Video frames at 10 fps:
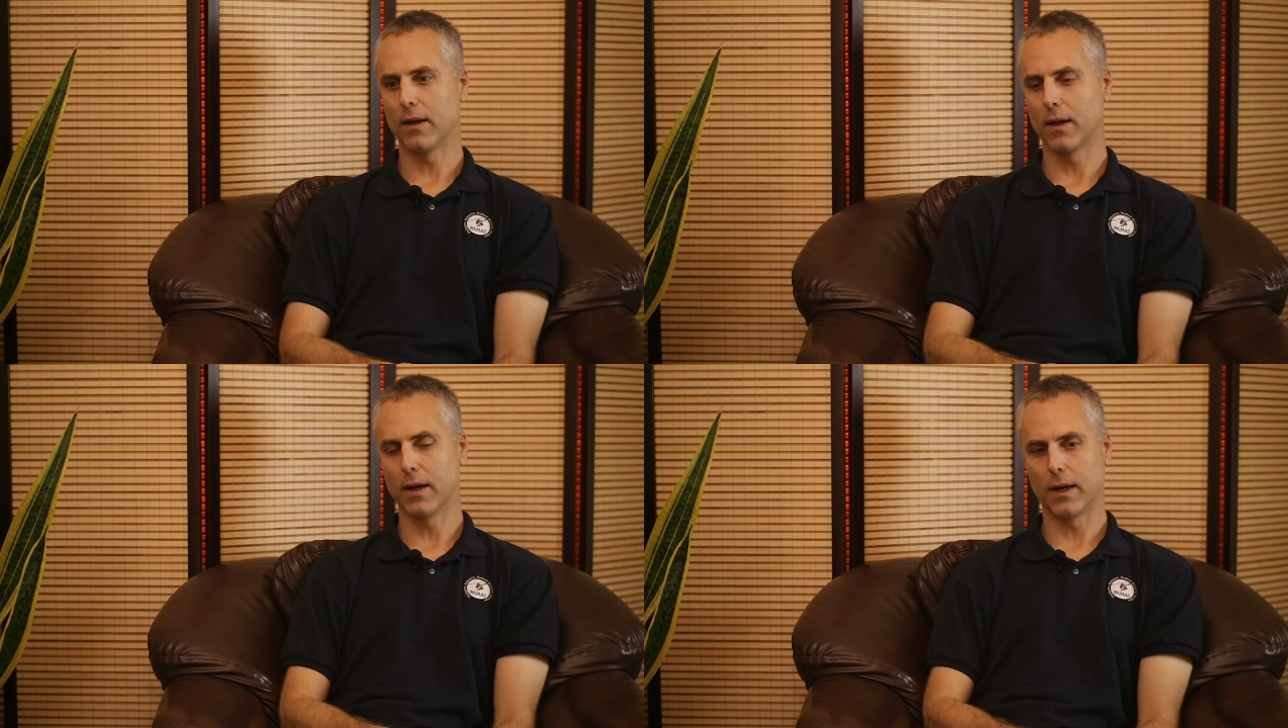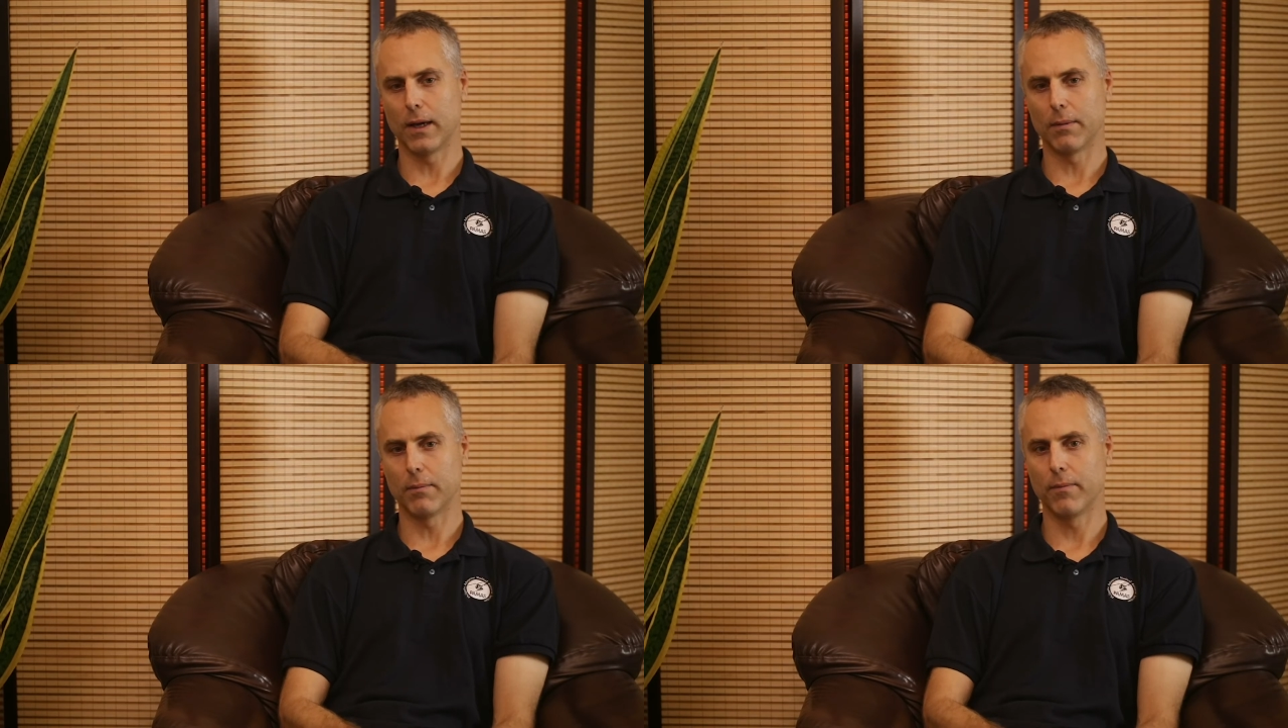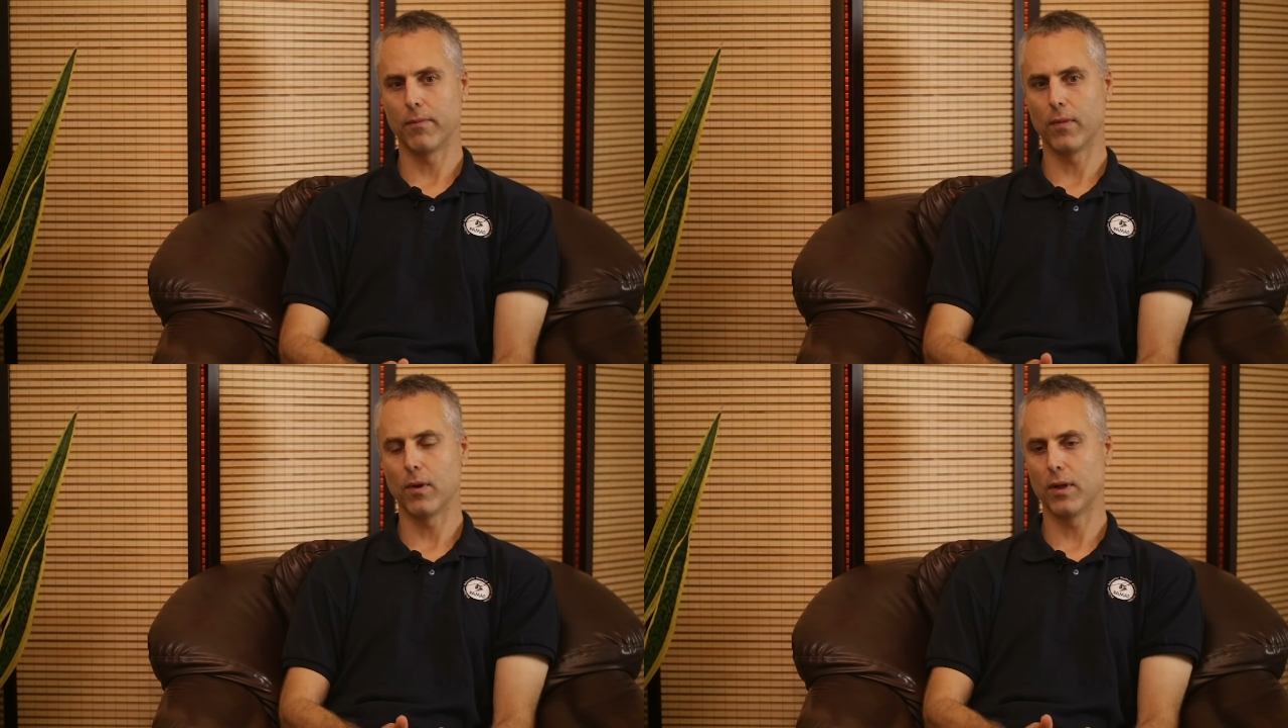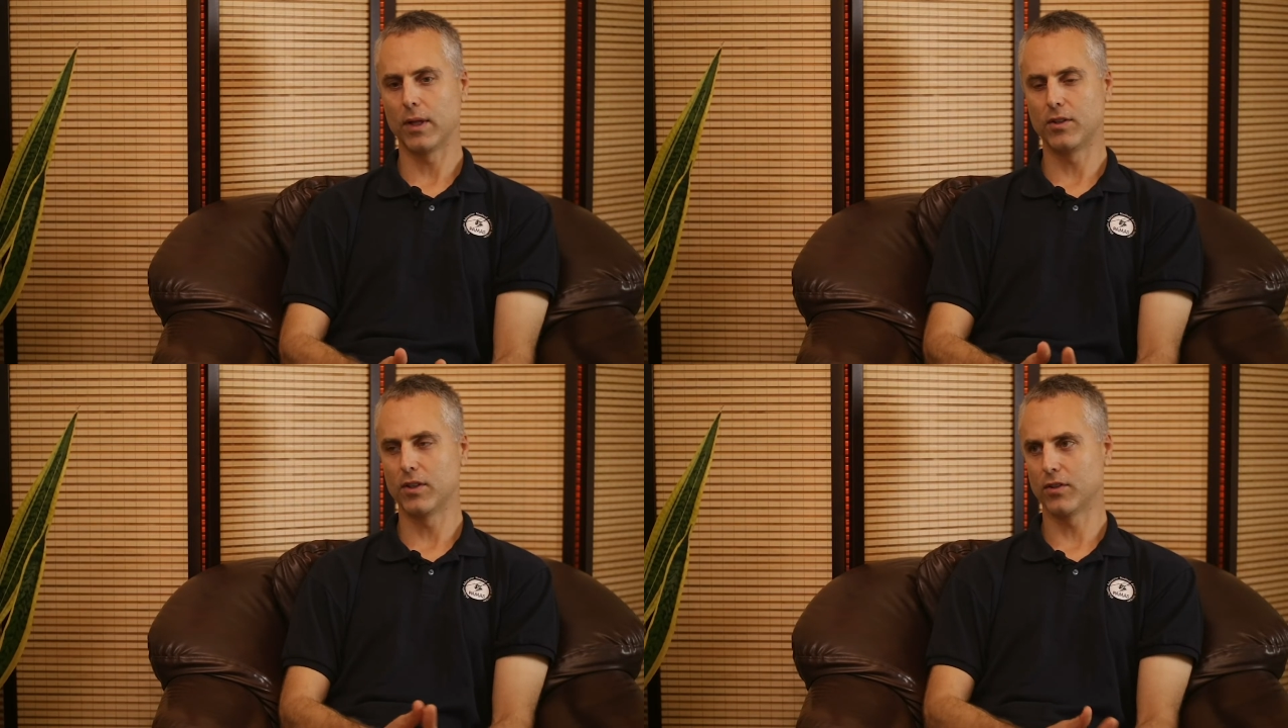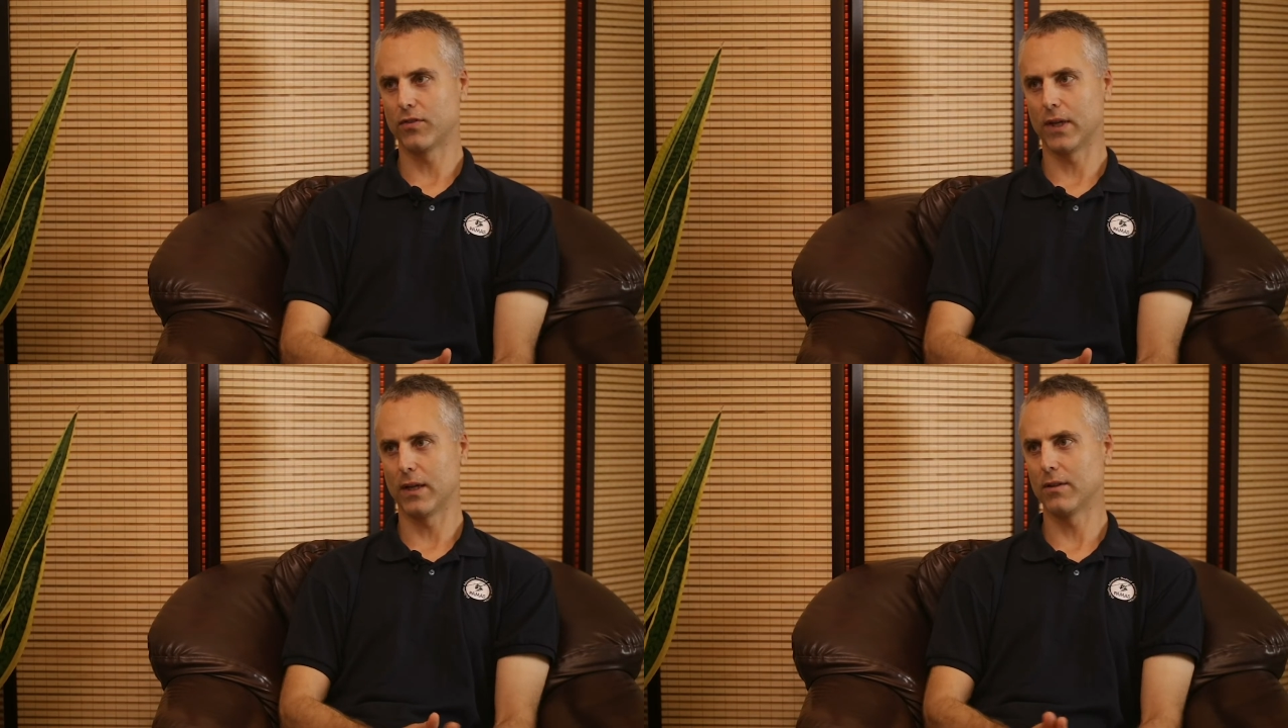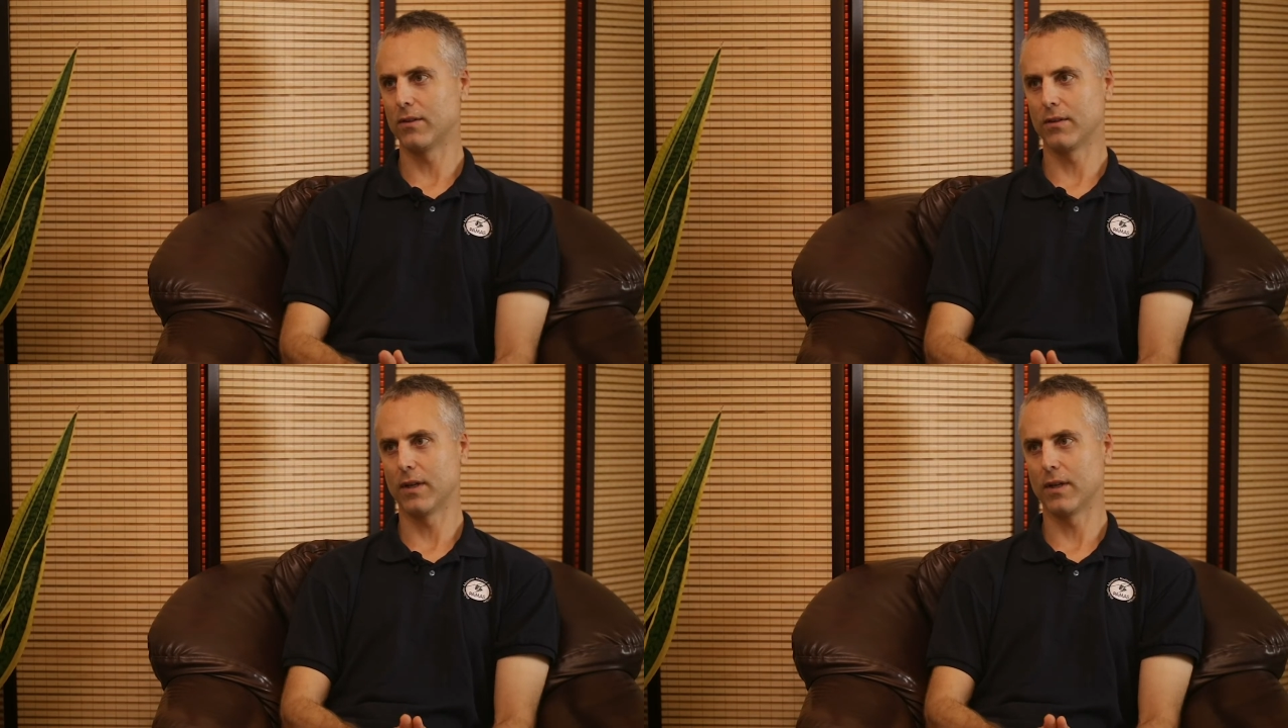had just finished his